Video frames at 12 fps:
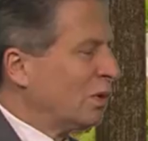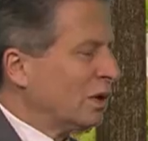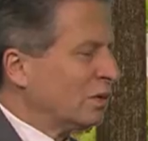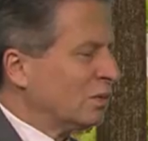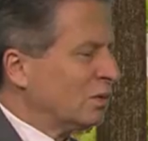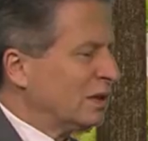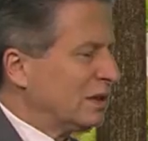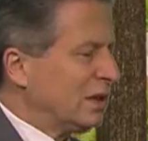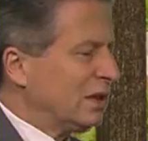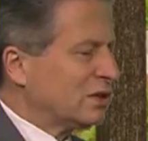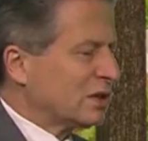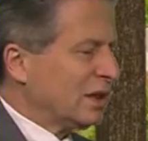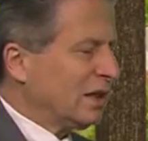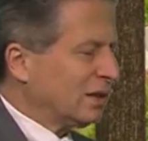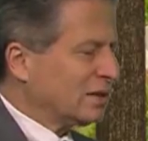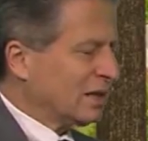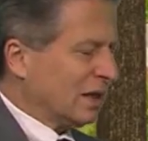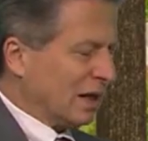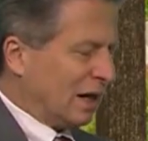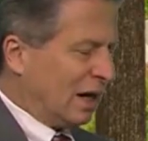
Well, we teach kids that